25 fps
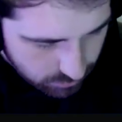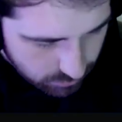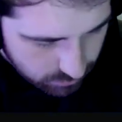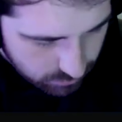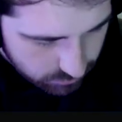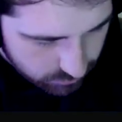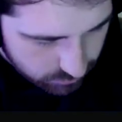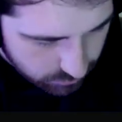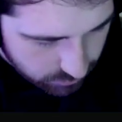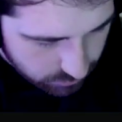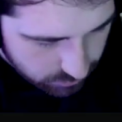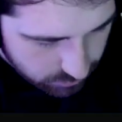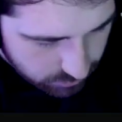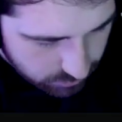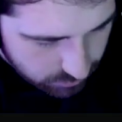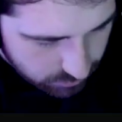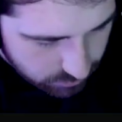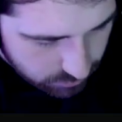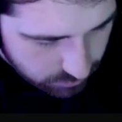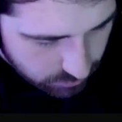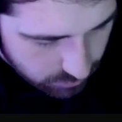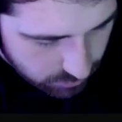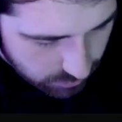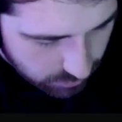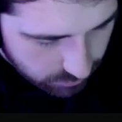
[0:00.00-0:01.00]

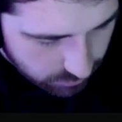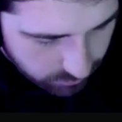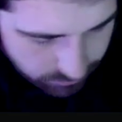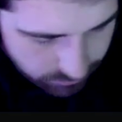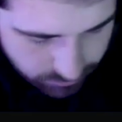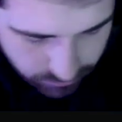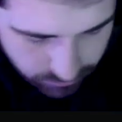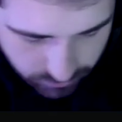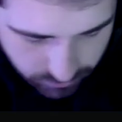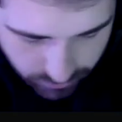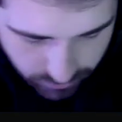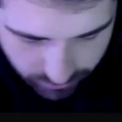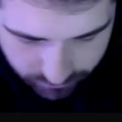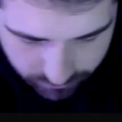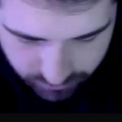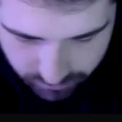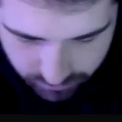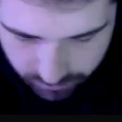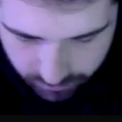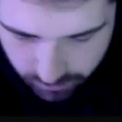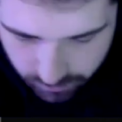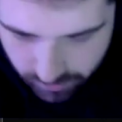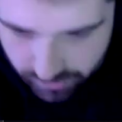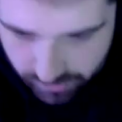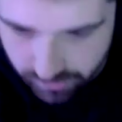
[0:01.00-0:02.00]
So I also have
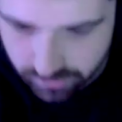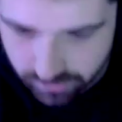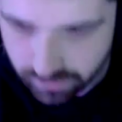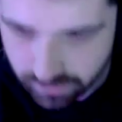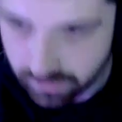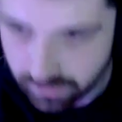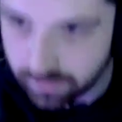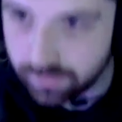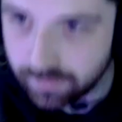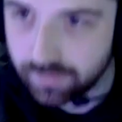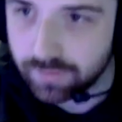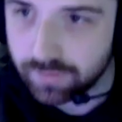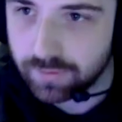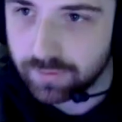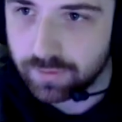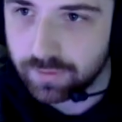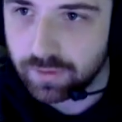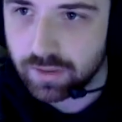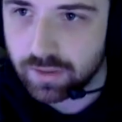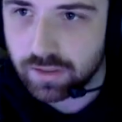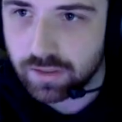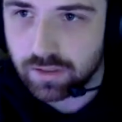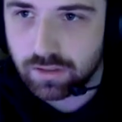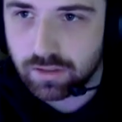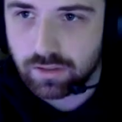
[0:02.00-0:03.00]
some ways of
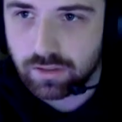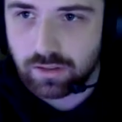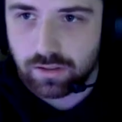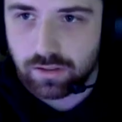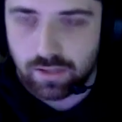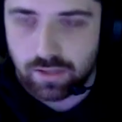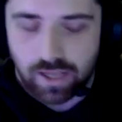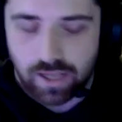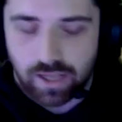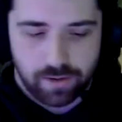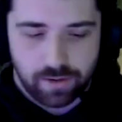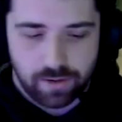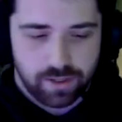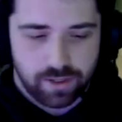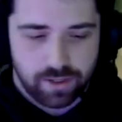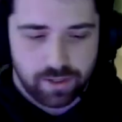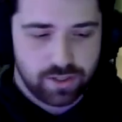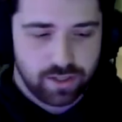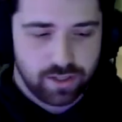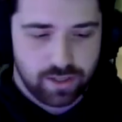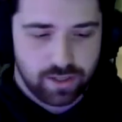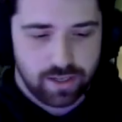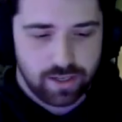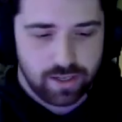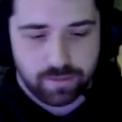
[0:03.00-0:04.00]
how it
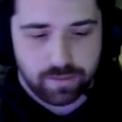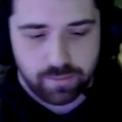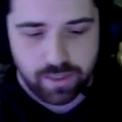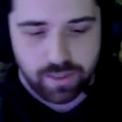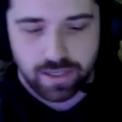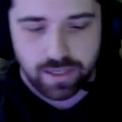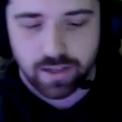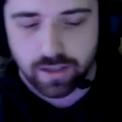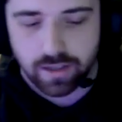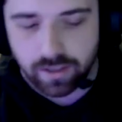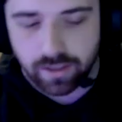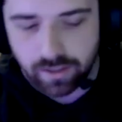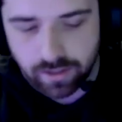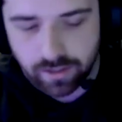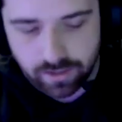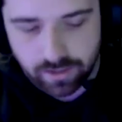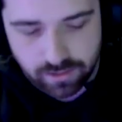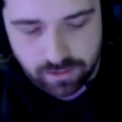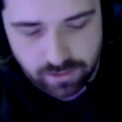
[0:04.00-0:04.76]
should not be done.